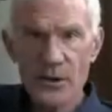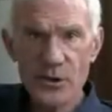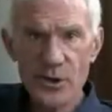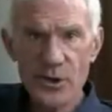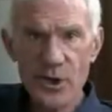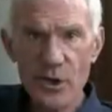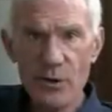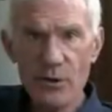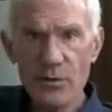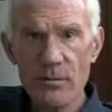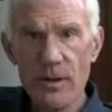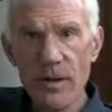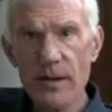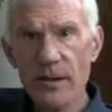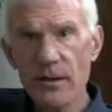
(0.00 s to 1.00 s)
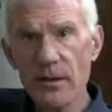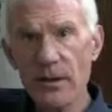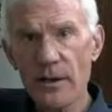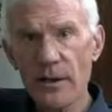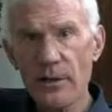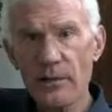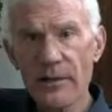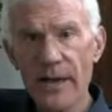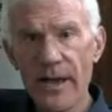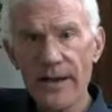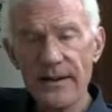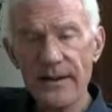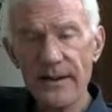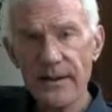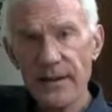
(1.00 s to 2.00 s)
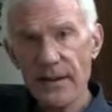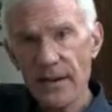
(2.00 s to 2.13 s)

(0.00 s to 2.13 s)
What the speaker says: should note, to make it clear, that